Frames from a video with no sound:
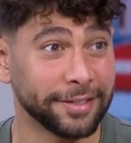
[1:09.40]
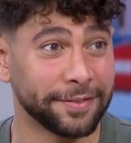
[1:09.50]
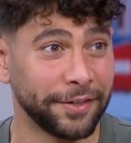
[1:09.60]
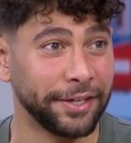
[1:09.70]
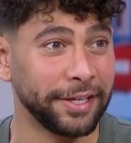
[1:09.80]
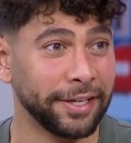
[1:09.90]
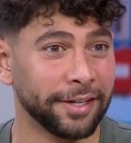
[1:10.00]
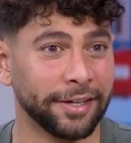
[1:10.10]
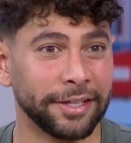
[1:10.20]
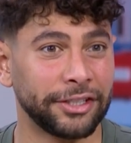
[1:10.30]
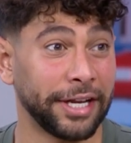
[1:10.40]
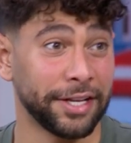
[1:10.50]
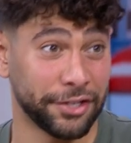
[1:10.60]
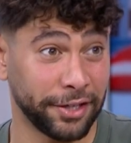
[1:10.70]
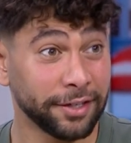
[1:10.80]
It's very
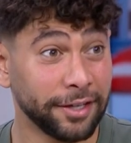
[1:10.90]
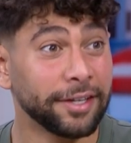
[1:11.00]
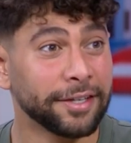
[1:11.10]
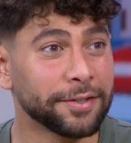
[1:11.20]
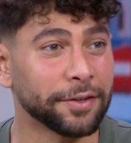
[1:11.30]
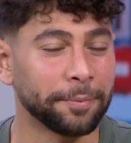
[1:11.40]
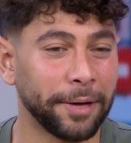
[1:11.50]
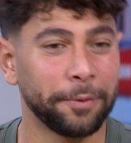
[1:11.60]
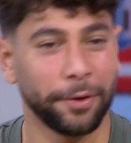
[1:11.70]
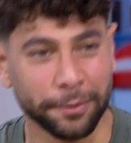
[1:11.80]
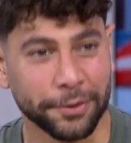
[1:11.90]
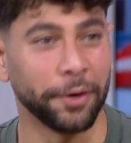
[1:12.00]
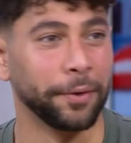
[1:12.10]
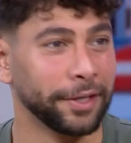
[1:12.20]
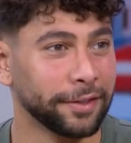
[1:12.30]
challenging. So, but I was always
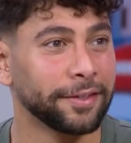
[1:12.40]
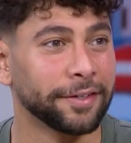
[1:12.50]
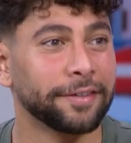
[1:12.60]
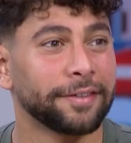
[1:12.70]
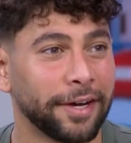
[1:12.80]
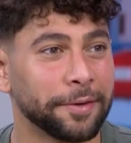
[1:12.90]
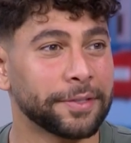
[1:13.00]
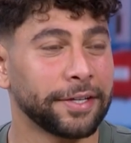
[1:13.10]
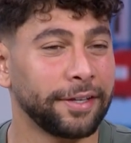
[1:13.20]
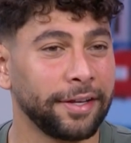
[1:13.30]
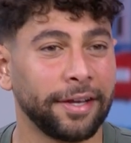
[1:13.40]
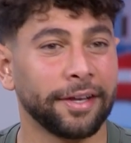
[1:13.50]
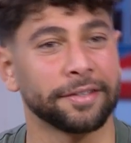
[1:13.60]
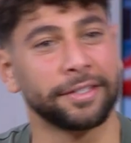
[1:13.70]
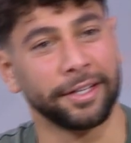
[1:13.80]
going, you know, I was studying,
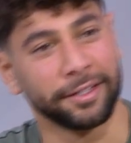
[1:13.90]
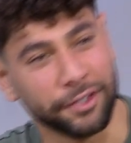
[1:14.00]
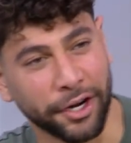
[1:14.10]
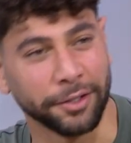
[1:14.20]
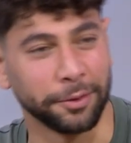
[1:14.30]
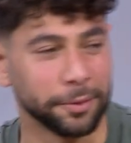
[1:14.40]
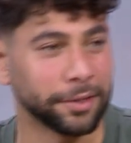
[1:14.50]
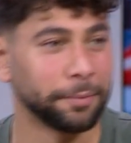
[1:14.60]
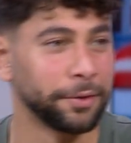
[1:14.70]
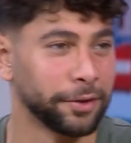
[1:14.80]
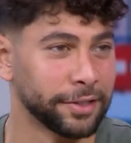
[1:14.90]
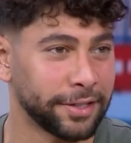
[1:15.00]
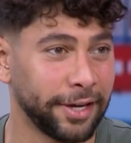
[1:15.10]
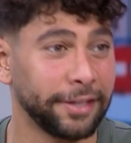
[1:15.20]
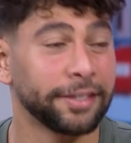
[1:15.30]
I was still trying to do something on the
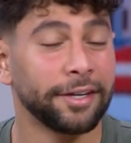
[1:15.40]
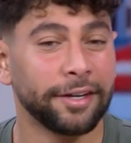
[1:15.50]
side.